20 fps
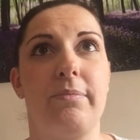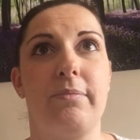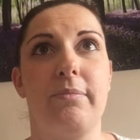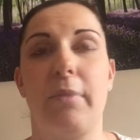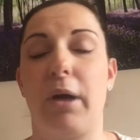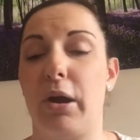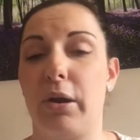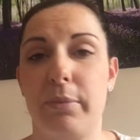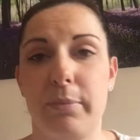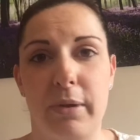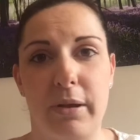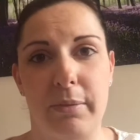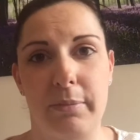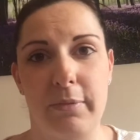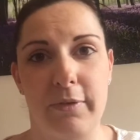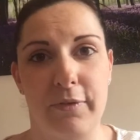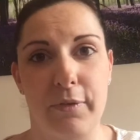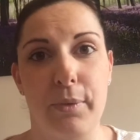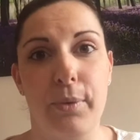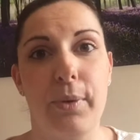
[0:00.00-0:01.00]
moment
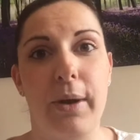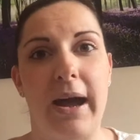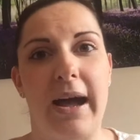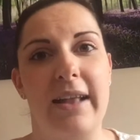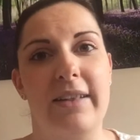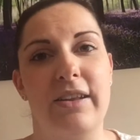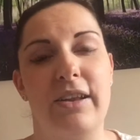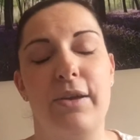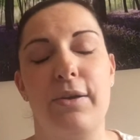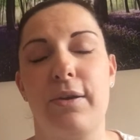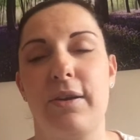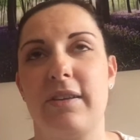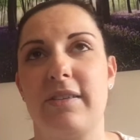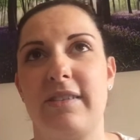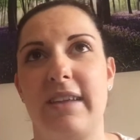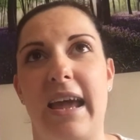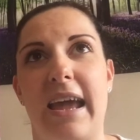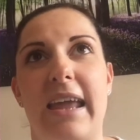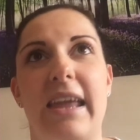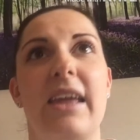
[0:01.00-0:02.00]
beforehand, that you can
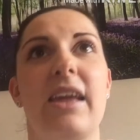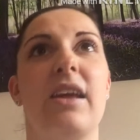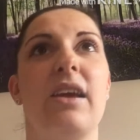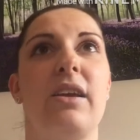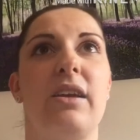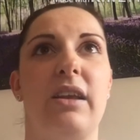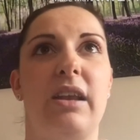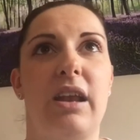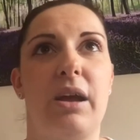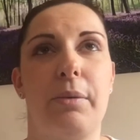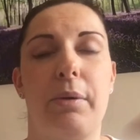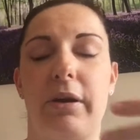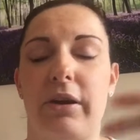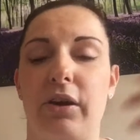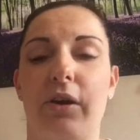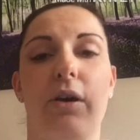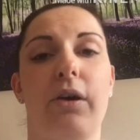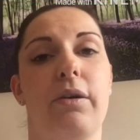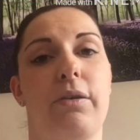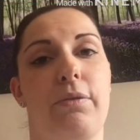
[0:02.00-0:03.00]
say, you know, I
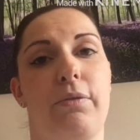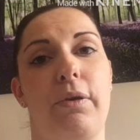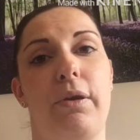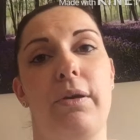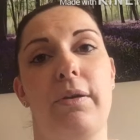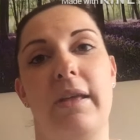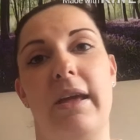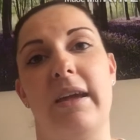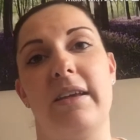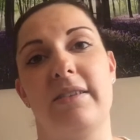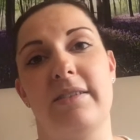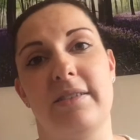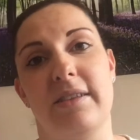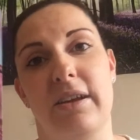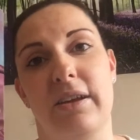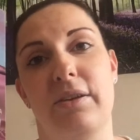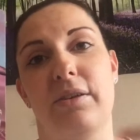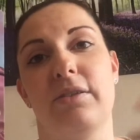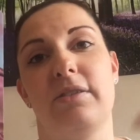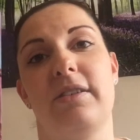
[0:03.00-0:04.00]
got through this,
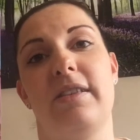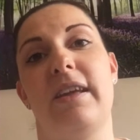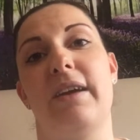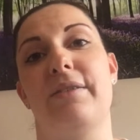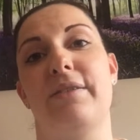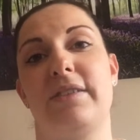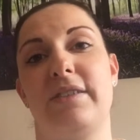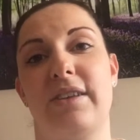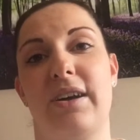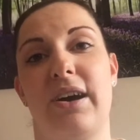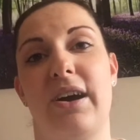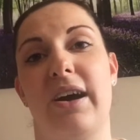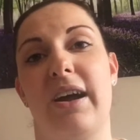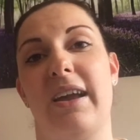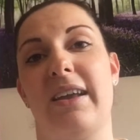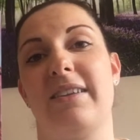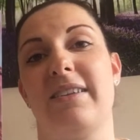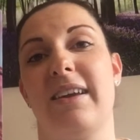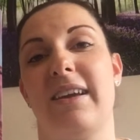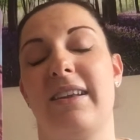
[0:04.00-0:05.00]
I got to the other
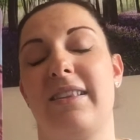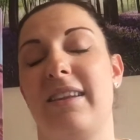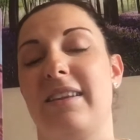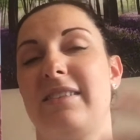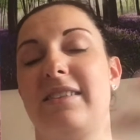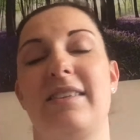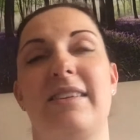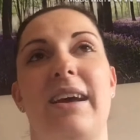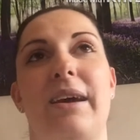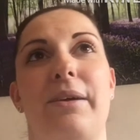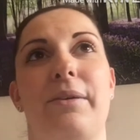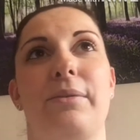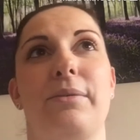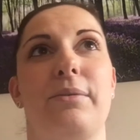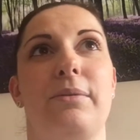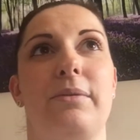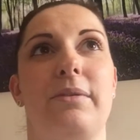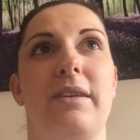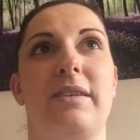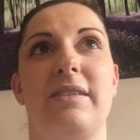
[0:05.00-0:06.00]
side, and this is
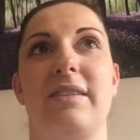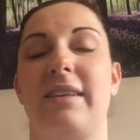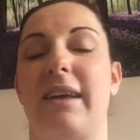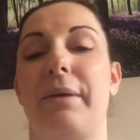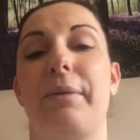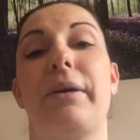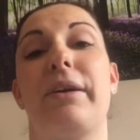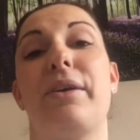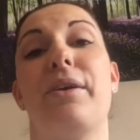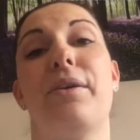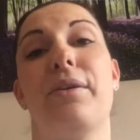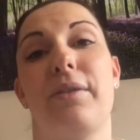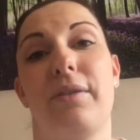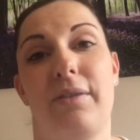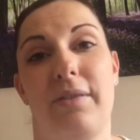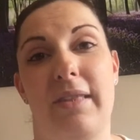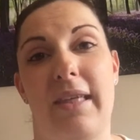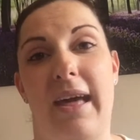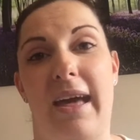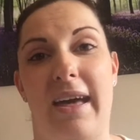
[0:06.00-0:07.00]
how I got
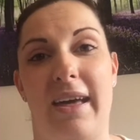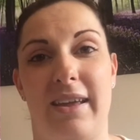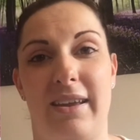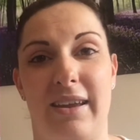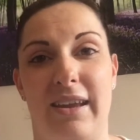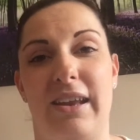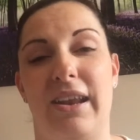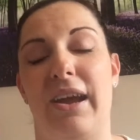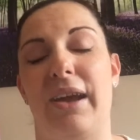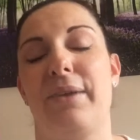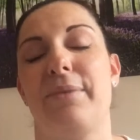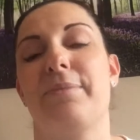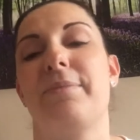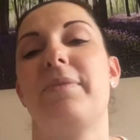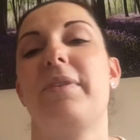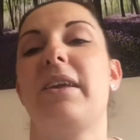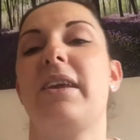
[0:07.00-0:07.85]
there, you know.